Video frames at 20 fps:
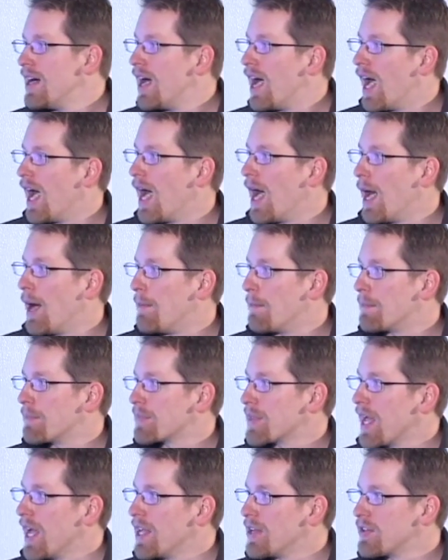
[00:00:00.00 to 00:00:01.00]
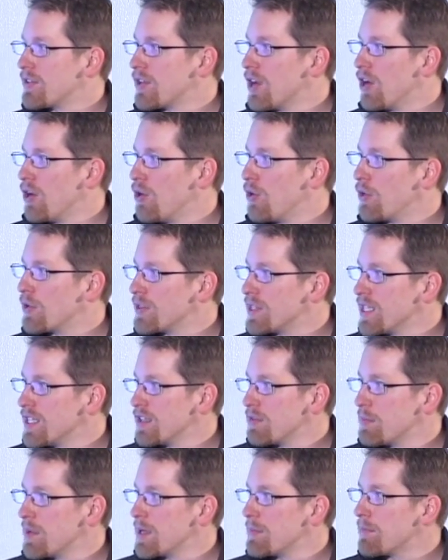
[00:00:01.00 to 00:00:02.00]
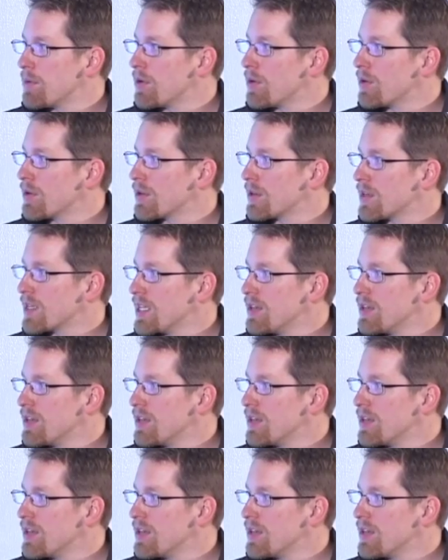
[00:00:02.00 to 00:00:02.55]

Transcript: Um, and so these people,